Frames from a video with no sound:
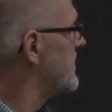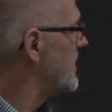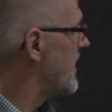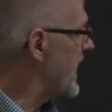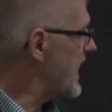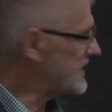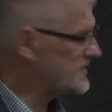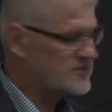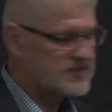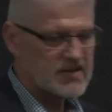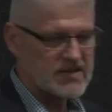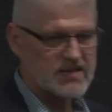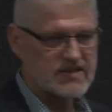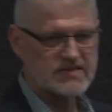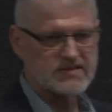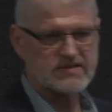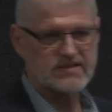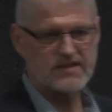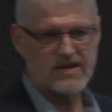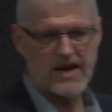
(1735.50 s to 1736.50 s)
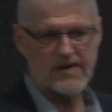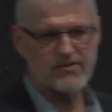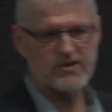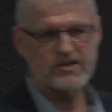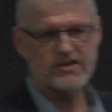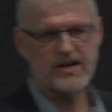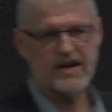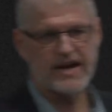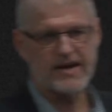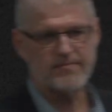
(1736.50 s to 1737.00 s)
excellence every
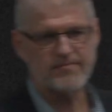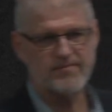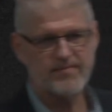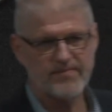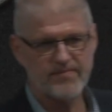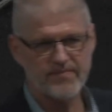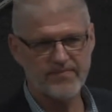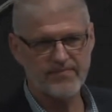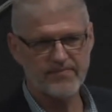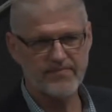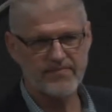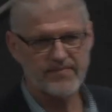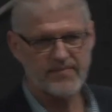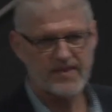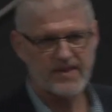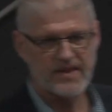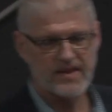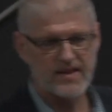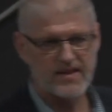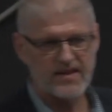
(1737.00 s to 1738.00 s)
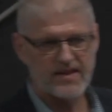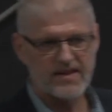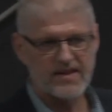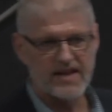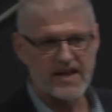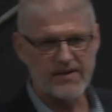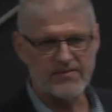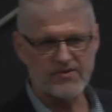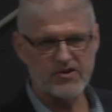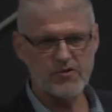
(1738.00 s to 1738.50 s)
time.
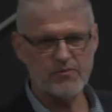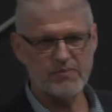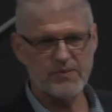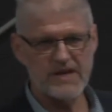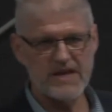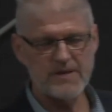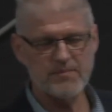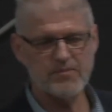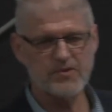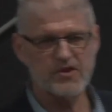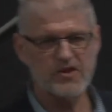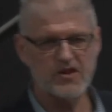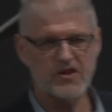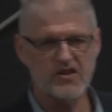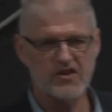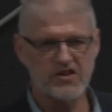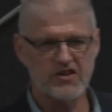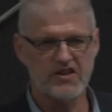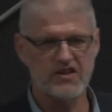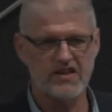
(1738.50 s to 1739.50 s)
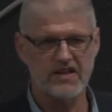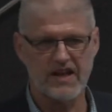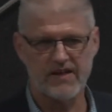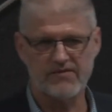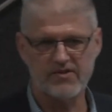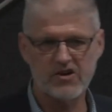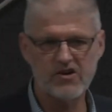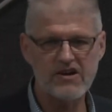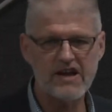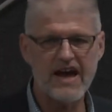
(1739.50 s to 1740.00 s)
If
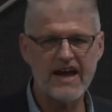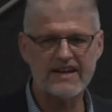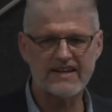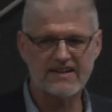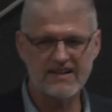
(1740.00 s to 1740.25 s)
you're not